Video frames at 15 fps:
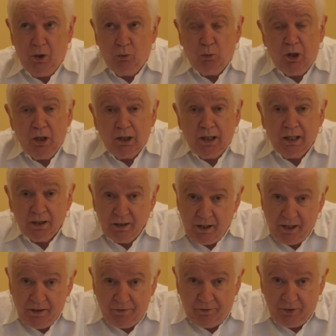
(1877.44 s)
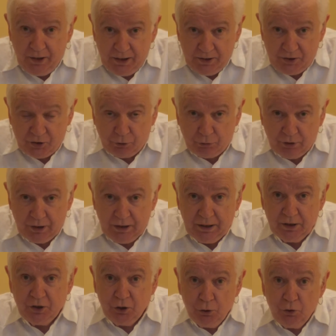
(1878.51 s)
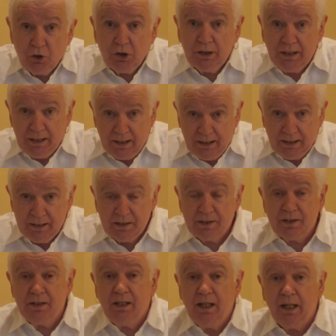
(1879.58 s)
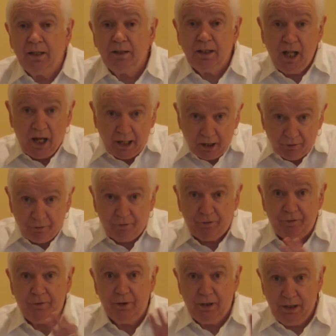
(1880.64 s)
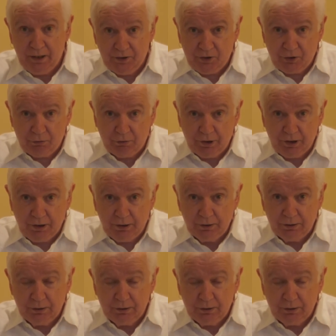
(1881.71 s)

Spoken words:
Well, a life history usually is a life history.